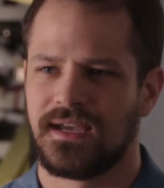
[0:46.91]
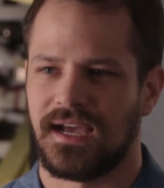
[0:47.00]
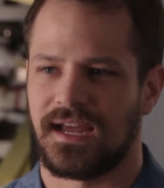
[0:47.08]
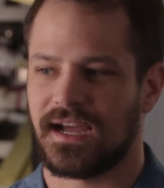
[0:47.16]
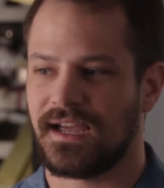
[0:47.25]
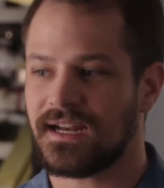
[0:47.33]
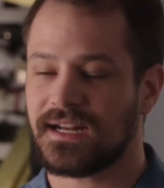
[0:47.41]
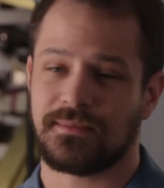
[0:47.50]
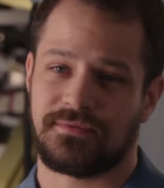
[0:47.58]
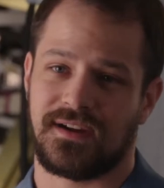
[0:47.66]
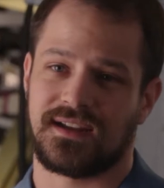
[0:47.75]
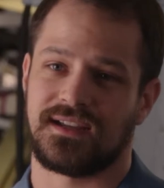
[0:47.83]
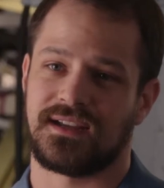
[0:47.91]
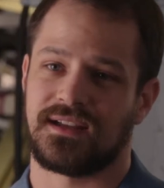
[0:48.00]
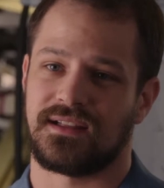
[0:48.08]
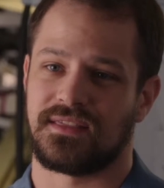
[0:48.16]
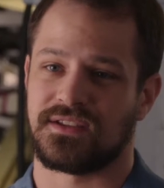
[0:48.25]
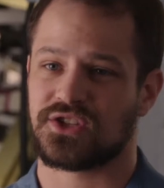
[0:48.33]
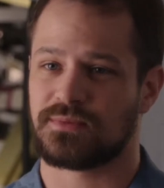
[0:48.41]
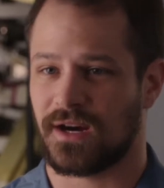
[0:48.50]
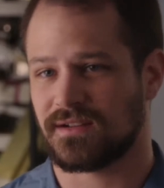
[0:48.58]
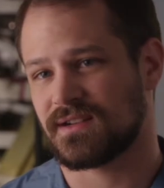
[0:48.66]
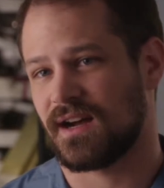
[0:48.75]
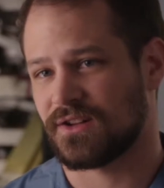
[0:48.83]
And I ended up finding the
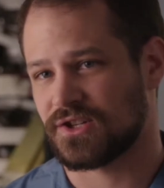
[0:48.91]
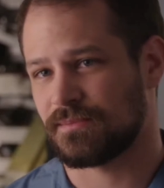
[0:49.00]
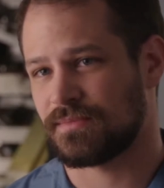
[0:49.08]
SMART Scholarship